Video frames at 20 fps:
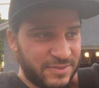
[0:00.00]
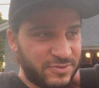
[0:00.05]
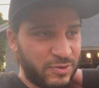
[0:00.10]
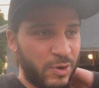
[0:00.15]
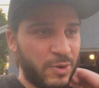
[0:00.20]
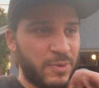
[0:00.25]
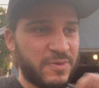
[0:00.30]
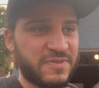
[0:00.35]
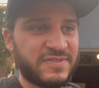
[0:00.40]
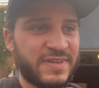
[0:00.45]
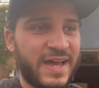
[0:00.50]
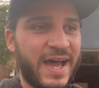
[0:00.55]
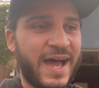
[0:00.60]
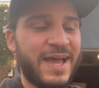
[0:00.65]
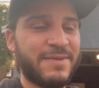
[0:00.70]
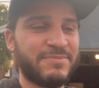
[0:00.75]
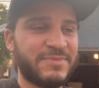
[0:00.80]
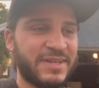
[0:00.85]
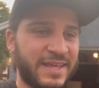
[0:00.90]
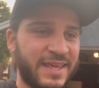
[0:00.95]
So it was
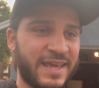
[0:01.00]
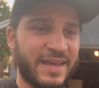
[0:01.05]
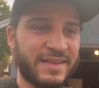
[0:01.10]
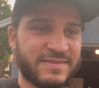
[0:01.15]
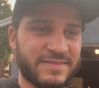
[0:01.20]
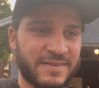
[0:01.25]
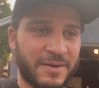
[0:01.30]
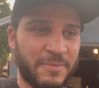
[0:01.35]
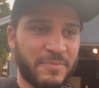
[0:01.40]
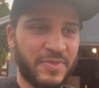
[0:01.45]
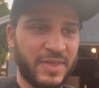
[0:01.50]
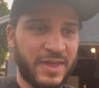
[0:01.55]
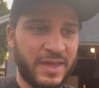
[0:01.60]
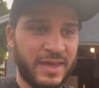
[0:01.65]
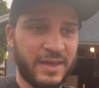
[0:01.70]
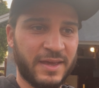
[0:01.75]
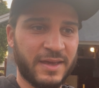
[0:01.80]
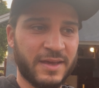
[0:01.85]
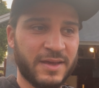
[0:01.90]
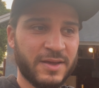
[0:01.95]
time to get
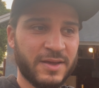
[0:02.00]
something